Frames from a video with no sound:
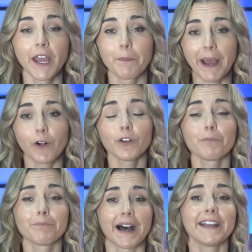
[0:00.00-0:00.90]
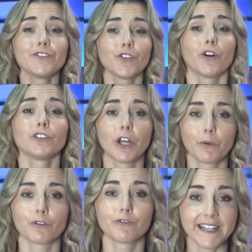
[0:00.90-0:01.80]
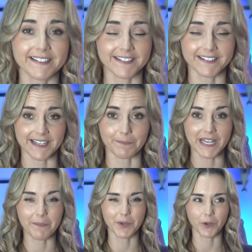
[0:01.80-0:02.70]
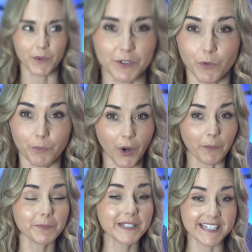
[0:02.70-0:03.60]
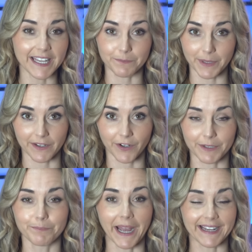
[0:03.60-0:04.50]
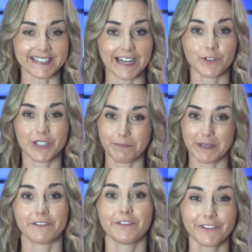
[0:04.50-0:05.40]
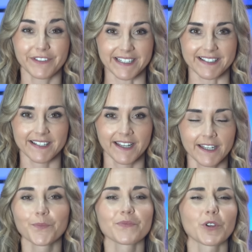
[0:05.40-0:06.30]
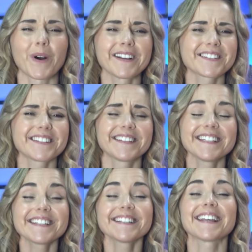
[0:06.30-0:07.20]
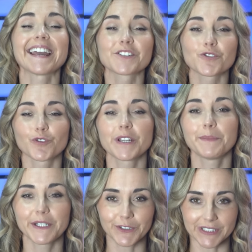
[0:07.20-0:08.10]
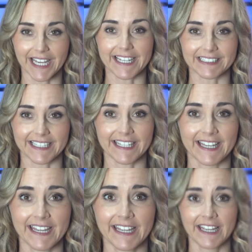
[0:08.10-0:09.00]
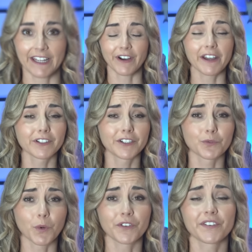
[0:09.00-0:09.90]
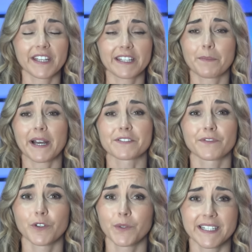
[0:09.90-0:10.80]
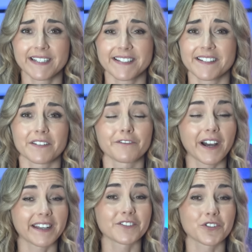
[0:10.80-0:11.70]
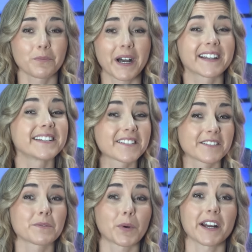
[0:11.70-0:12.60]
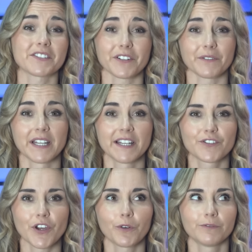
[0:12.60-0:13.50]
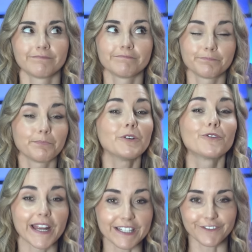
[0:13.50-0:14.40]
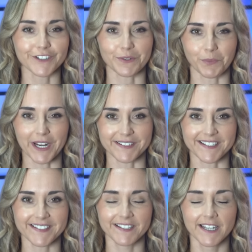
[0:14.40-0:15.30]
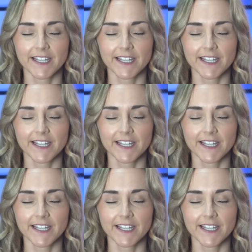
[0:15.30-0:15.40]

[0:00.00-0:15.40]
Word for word: Powell might not lower rates in September, which will probably take Bitcoin back down to the mid 50s. Whilst this is extremely unlikely, if I've learned one thing in the past few years, it's that financial markets can surprise you. So be ready for surprises.